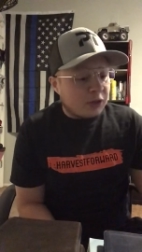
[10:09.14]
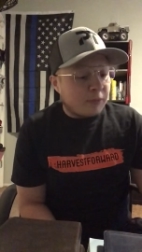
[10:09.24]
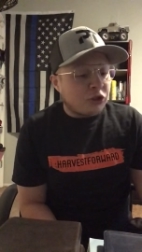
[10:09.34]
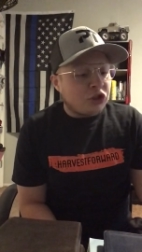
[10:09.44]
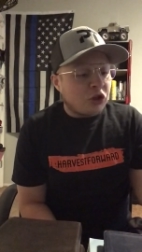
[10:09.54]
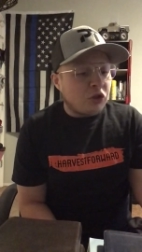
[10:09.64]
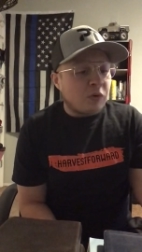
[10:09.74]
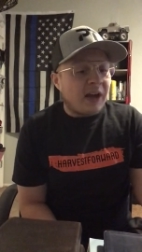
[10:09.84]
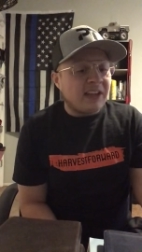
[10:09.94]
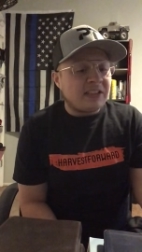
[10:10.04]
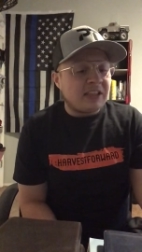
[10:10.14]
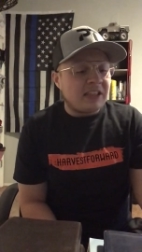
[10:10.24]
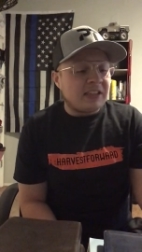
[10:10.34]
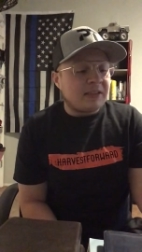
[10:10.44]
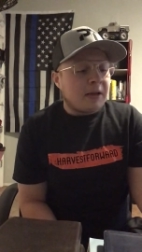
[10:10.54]
I'm going to show you guys
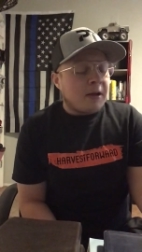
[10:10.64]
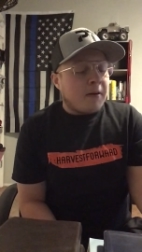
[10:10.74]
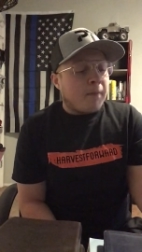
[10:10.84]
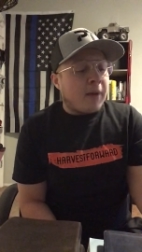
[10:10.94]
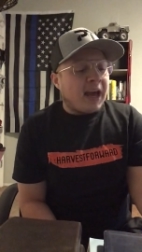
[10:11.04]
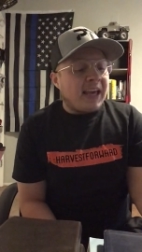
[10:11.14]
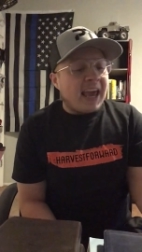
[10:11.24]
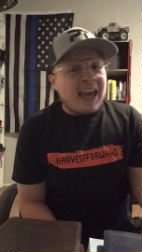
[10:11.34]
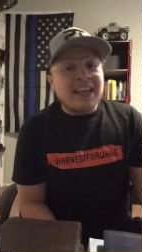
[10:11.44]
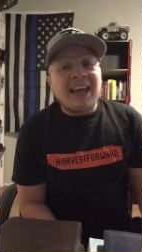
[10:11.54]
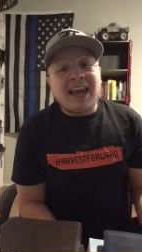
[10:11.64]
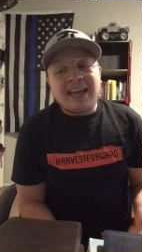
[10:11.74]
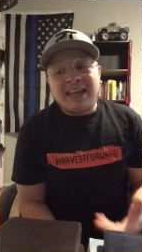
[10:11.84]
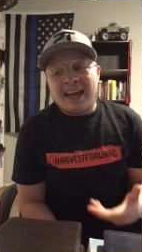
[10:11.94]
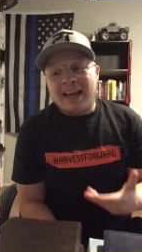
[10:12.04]
is my
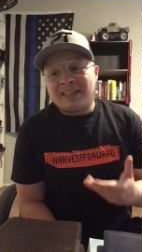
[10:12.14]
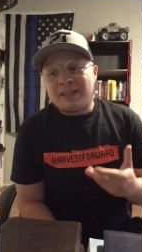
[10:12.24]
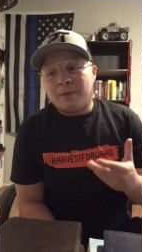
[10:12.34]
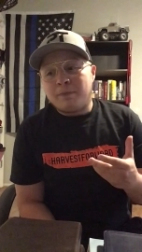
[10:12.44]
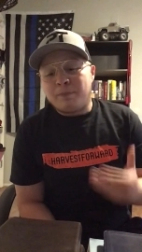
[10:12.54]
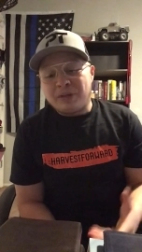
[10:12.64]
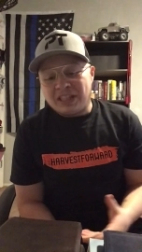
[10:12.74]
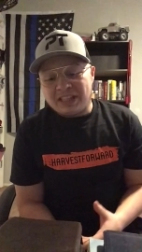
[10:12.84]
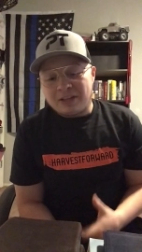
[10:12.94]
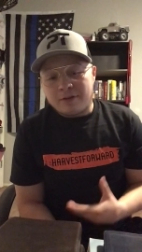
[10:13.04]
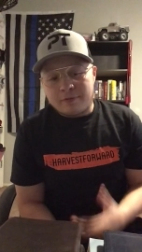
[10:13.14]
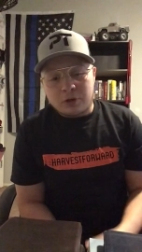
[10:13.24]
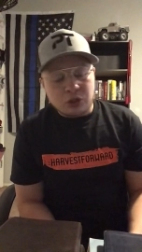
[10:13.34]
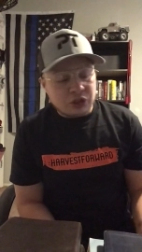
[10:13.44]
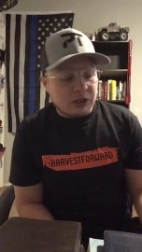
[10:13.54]
NASB
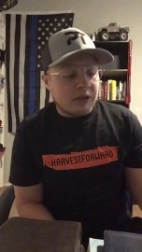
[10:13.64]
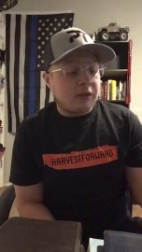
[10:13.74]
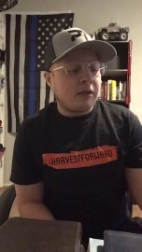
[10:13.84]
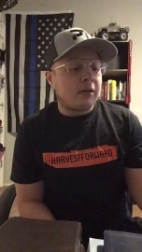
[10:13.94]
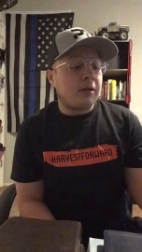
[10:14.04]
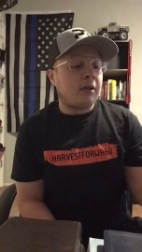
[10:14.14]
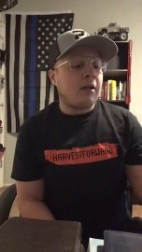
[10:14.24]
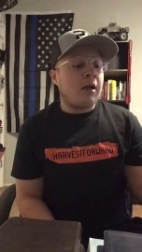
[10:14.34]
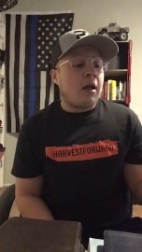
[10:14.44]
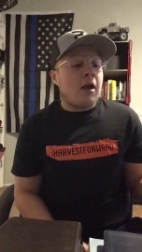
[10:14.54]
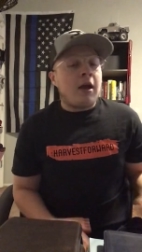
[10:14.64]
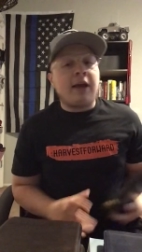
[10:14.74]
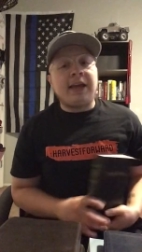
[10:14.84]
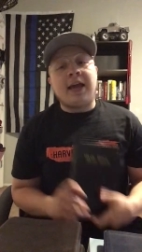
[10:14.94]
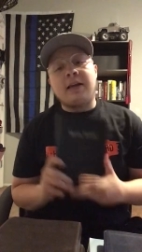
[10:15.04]
version.
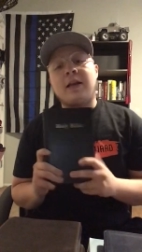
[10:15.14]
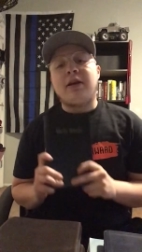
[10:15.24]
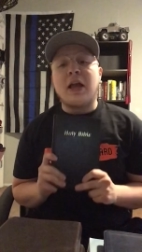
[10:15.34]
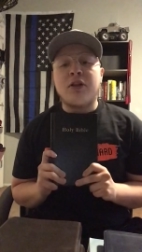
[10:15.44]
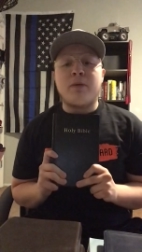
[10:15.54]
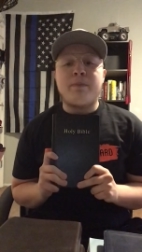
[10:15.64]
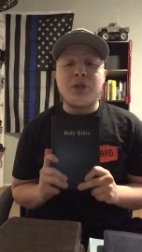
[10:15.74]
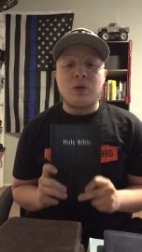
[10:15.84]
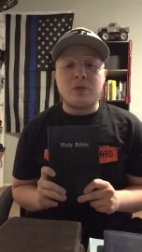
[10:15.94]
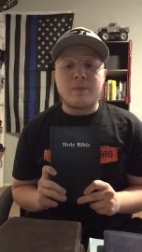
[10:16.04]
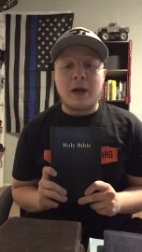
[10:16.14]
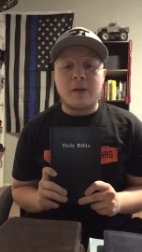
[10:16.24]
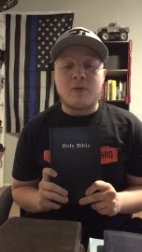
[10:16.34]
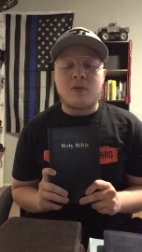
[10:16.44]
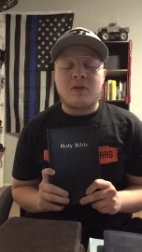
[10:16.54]
Again, another Pew's
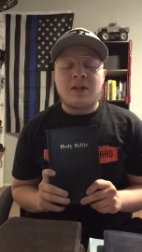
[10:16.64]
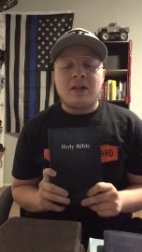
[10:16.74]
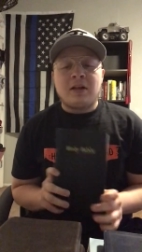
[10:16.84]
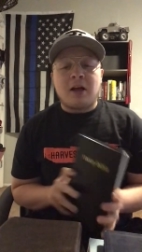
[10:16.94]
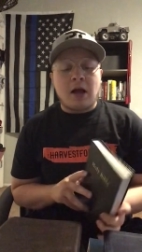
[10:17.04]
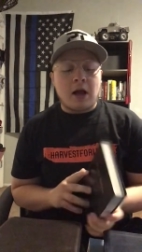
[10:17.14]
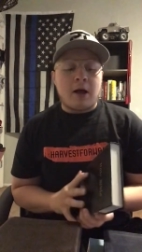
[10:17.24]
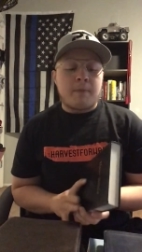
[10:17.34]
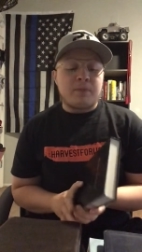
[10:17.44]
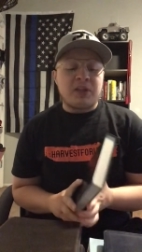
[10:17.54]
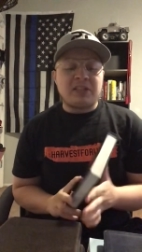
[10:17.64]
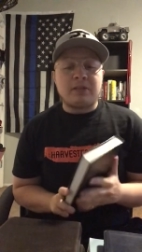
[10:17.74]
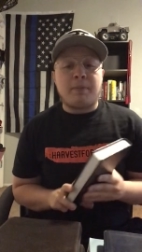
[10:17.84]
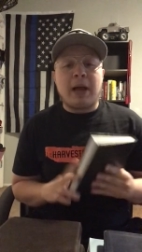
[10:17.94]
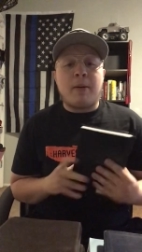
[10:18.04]
Bible. This is
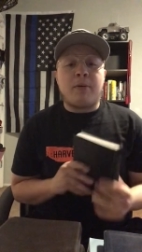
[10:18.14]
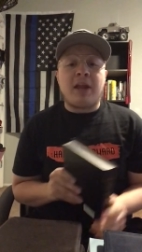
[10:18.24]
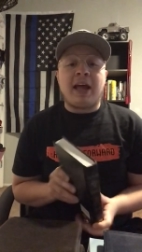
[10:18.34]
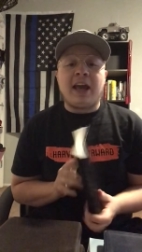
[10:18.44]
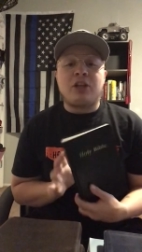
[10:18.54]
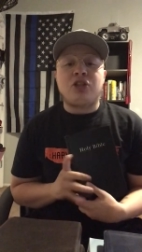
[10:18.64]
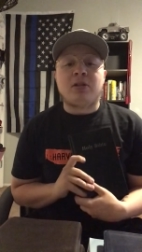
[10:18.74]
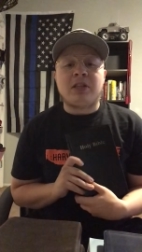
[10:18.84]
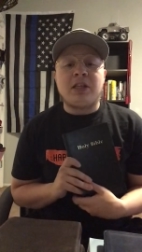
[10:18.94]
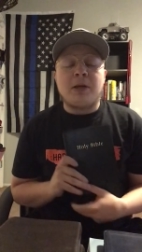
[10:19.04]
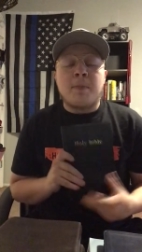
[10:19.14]
a Bible that I actually